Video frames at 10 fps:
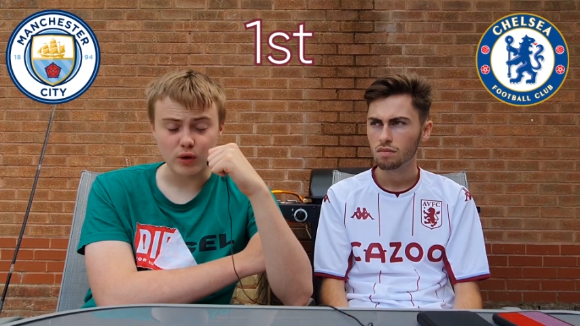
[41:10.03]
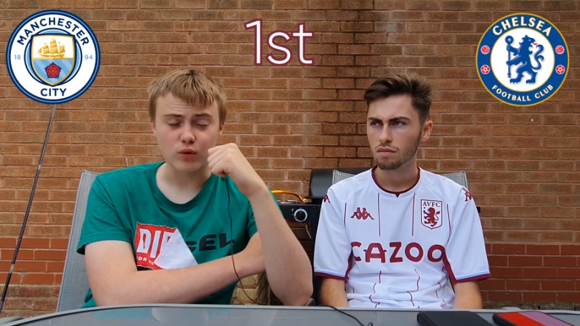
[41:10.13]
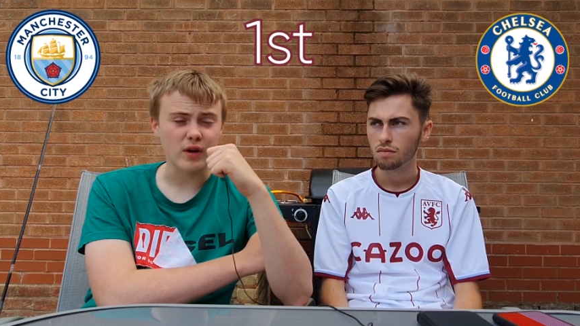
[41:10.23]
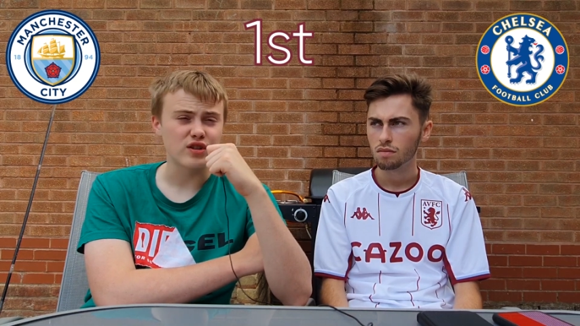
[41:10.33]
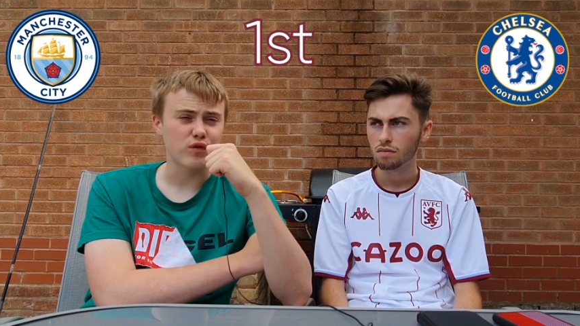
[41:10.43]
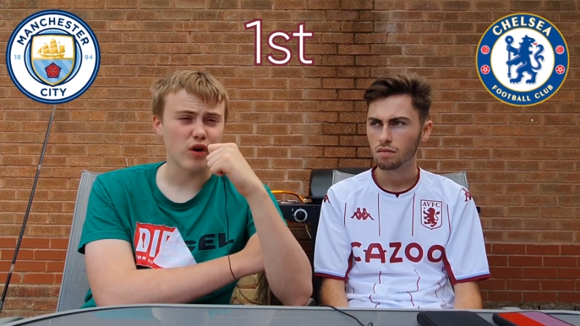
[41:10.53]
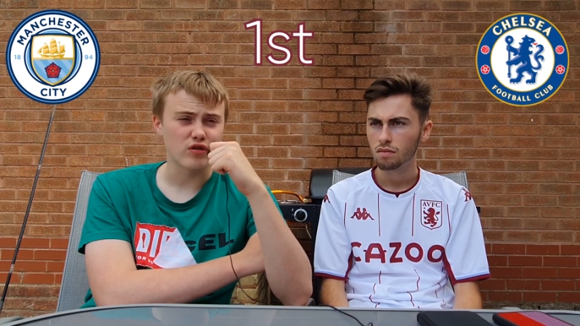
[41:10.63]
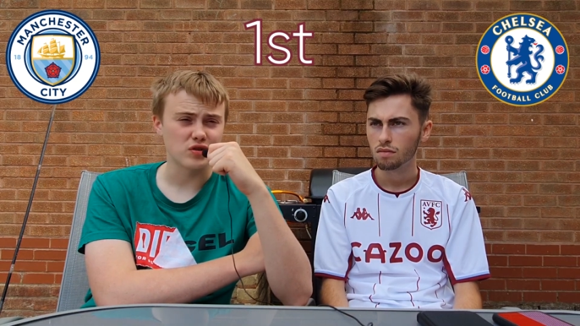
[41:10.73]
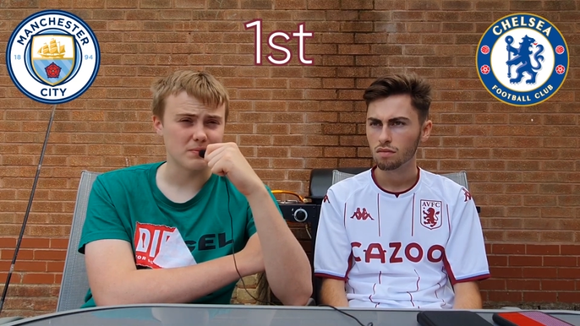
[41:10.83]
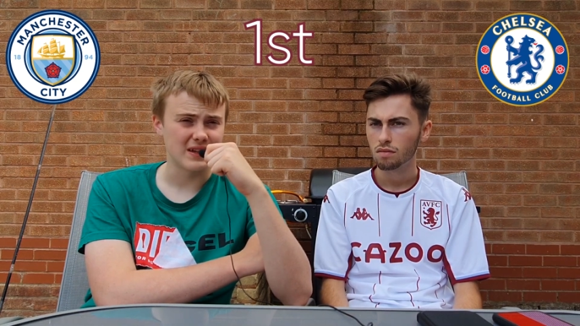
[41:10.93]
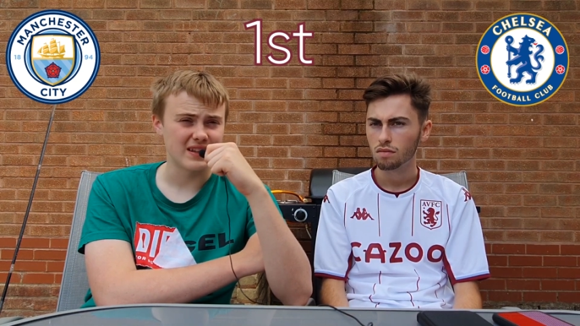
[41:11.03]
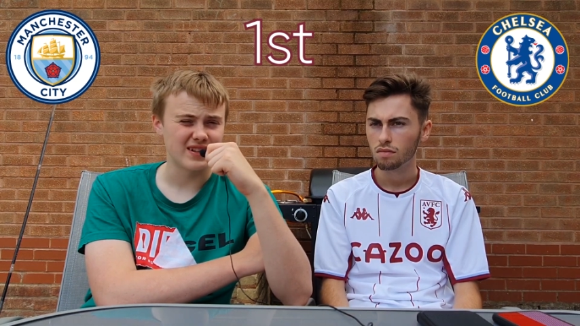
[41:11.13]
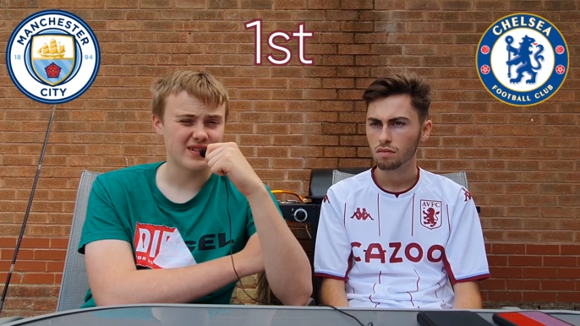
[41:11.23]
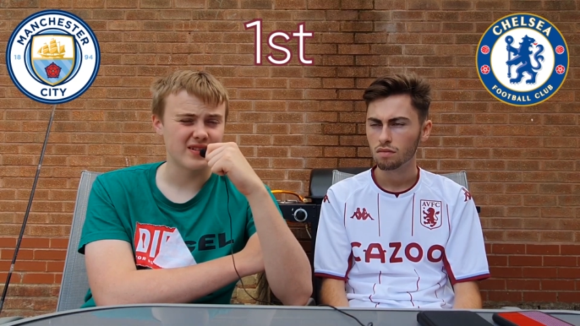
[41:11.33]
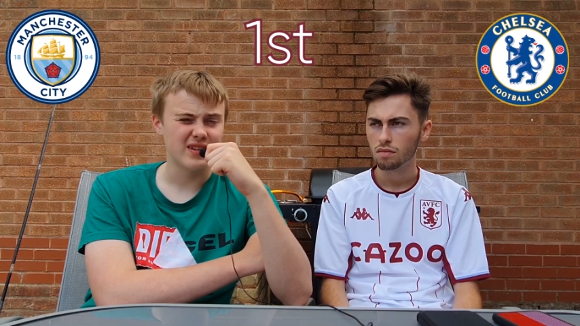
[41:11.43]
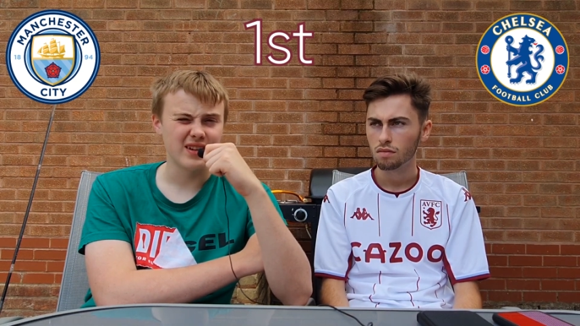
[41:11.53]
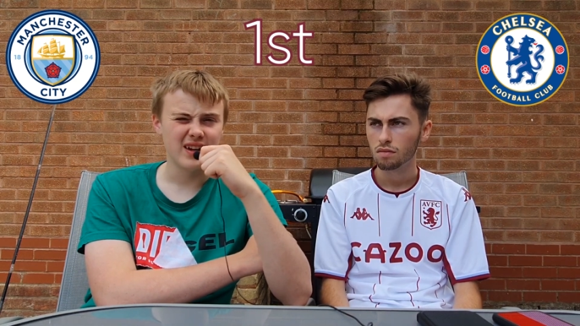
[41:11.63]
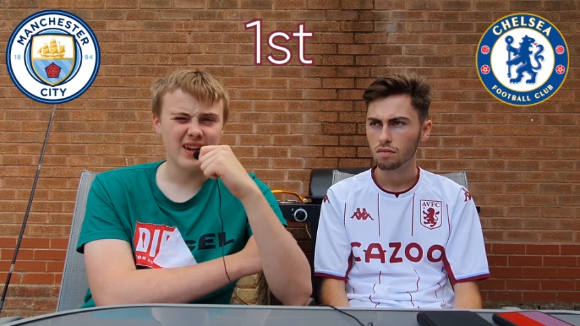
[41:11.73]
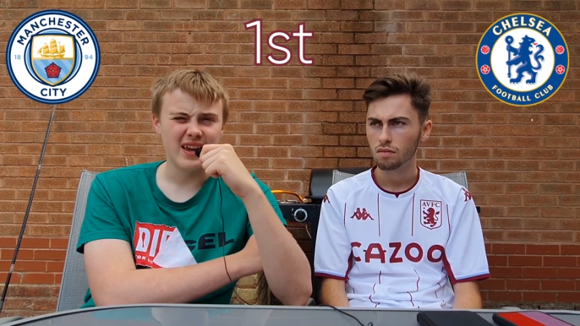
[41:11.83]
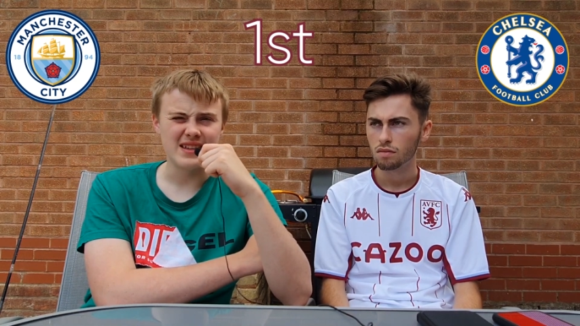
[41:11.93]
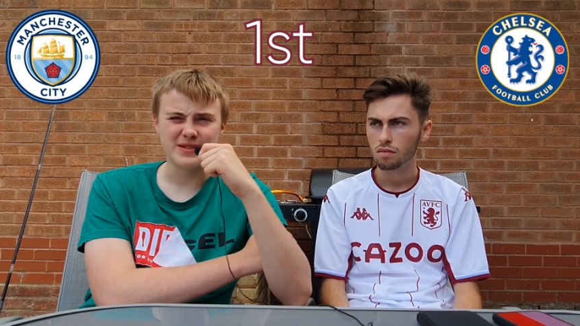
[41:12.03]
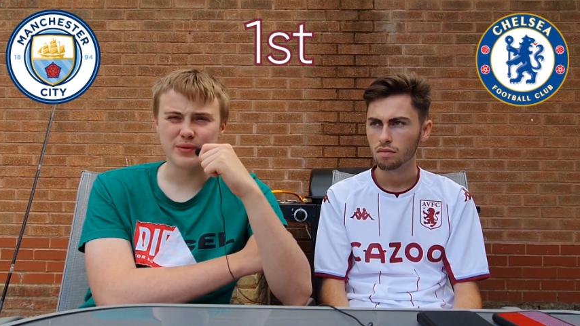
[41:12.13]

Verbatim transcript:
Speaker 1: But Greece for 100 million. Is he